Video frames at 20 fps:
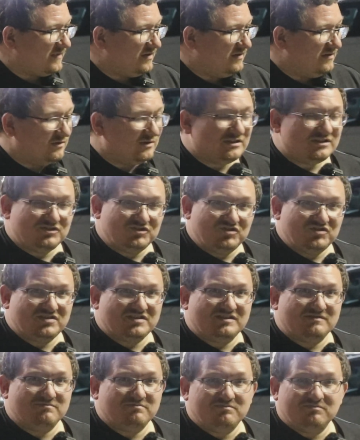well, it's just
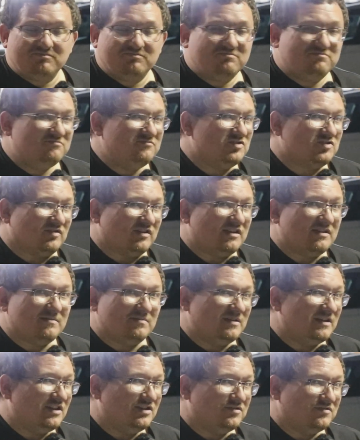straight up
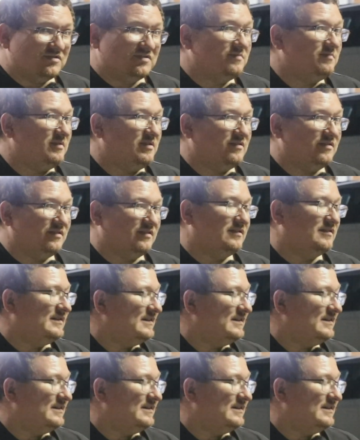dangerous, period.